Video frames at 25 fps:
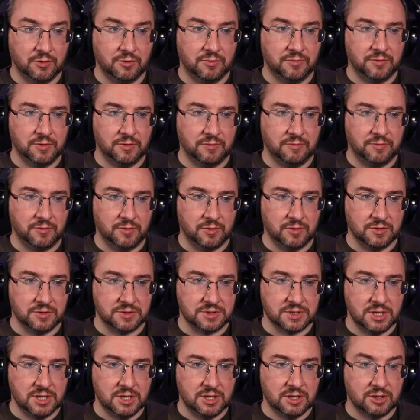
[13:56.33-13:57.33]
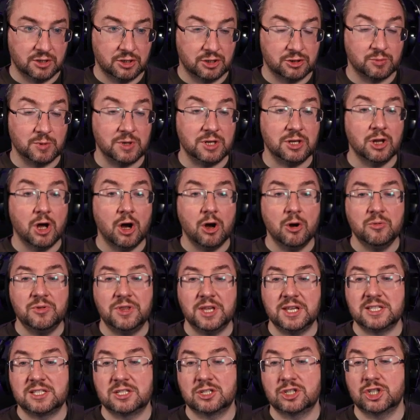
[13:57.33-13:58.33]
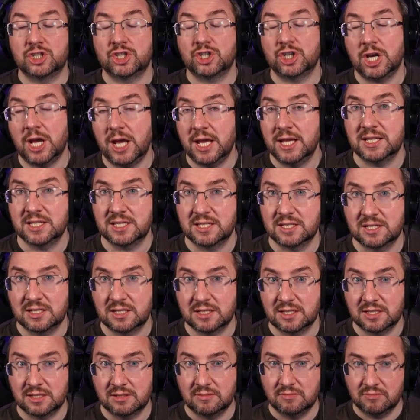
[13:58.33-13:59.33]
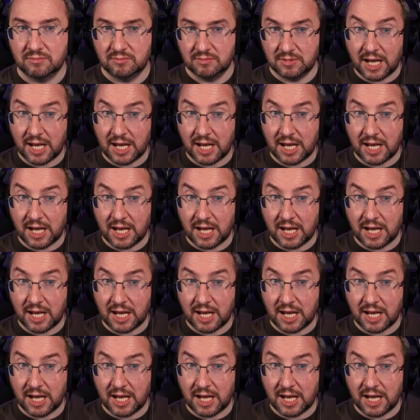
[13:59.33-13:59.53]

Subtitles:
footfalls. Because we know there's chests